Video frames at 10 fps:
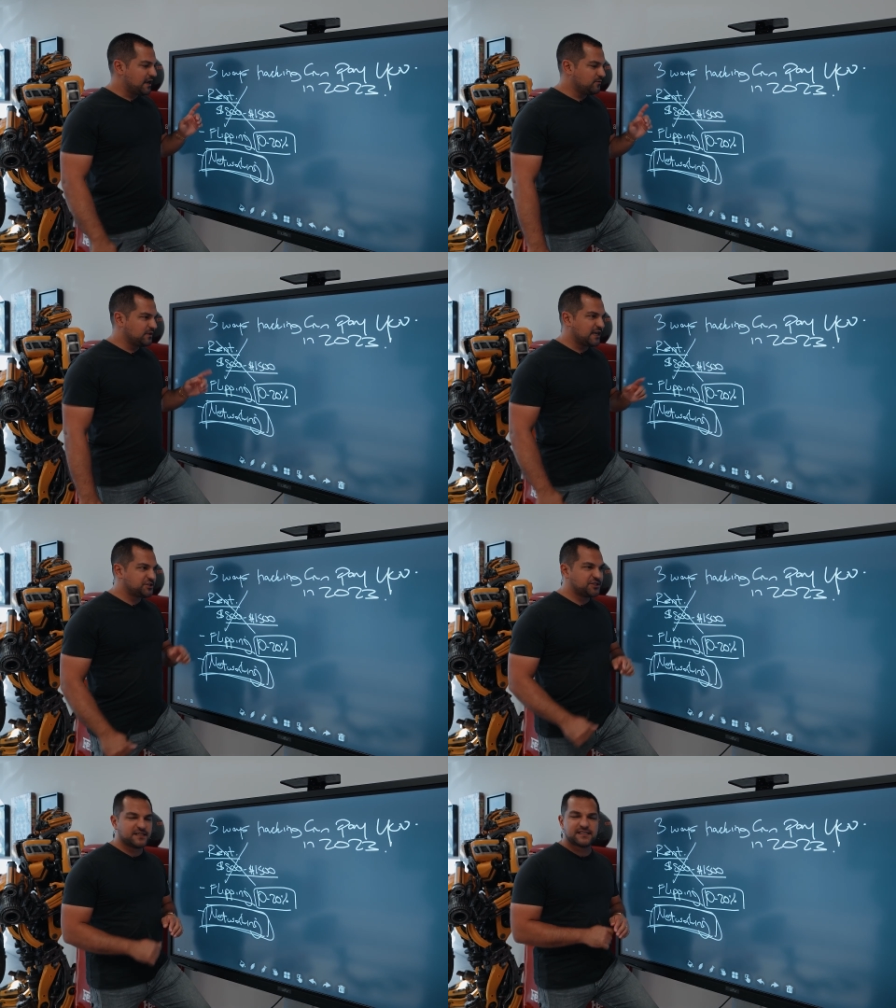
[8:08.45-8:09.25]
and we'll
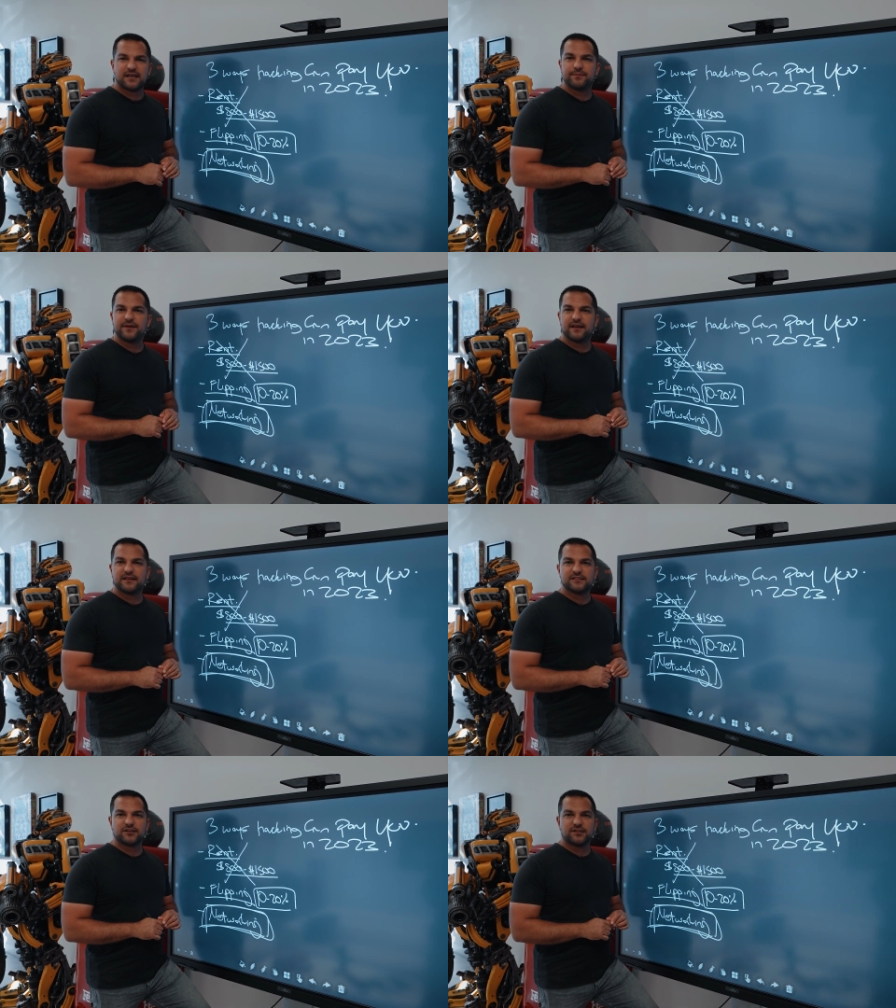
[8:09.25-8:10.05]
catch you next time
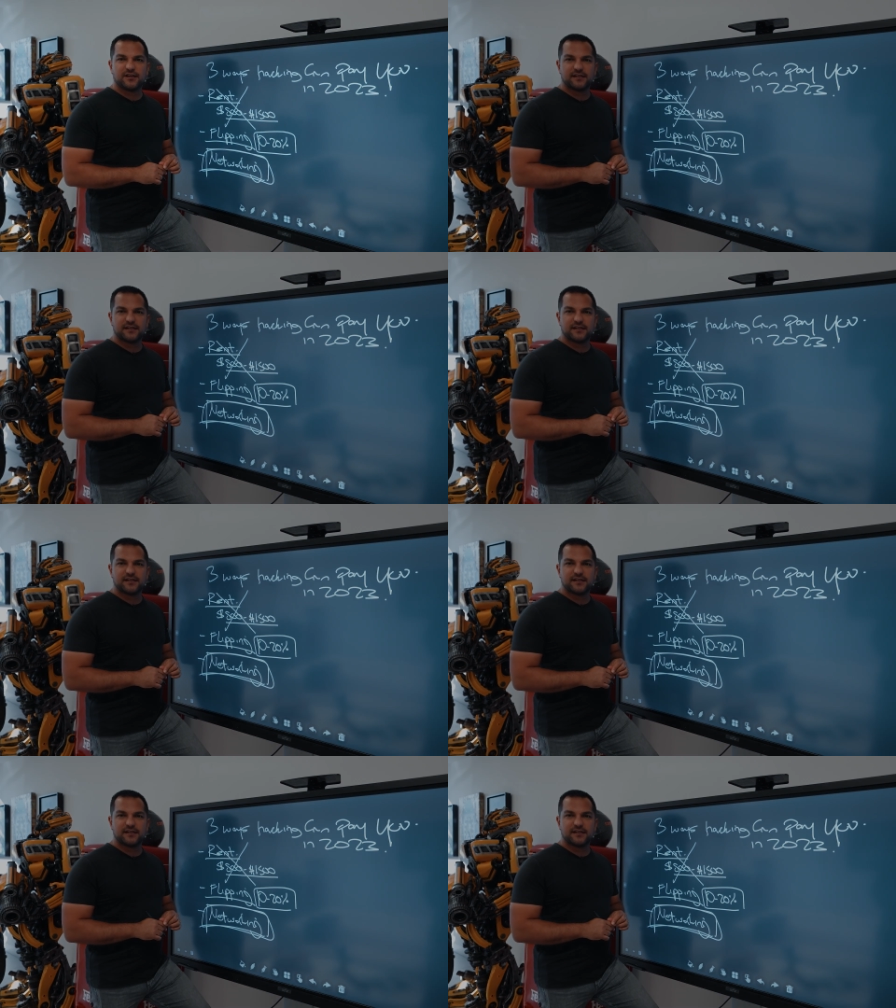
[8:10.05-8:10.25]
at Exotic Car